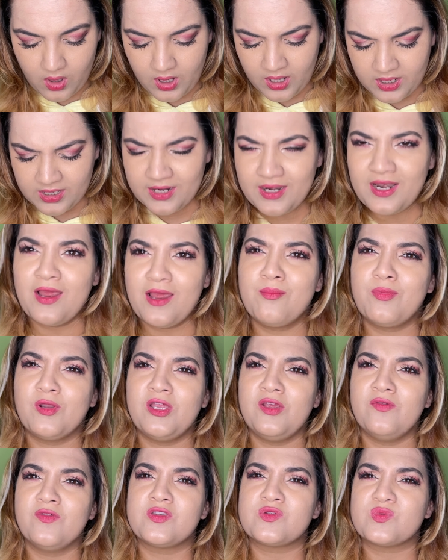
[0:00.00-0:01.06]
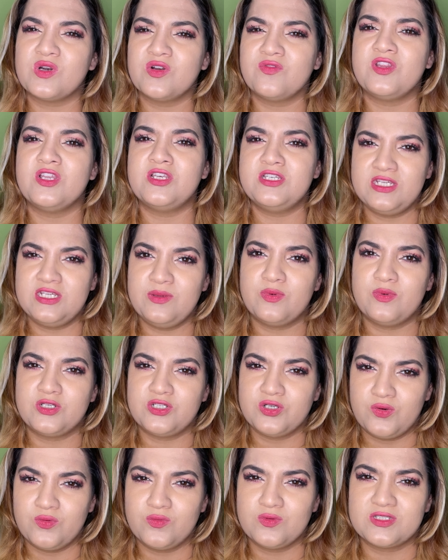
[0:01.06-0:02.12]
And then I believe it's one of the deeper
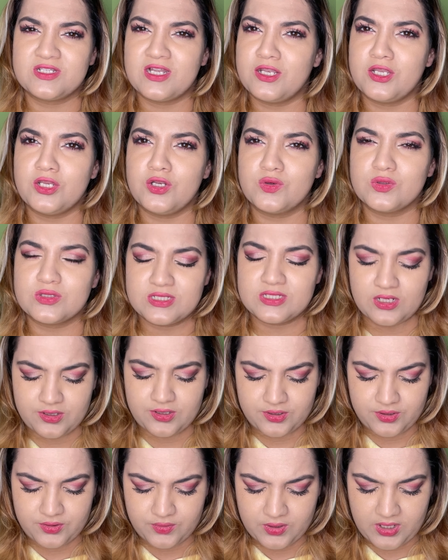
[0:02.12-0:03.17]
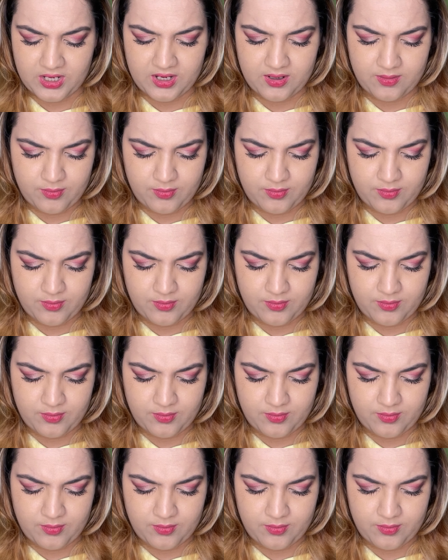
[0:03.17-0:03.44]
tones that they don't sell in the UK.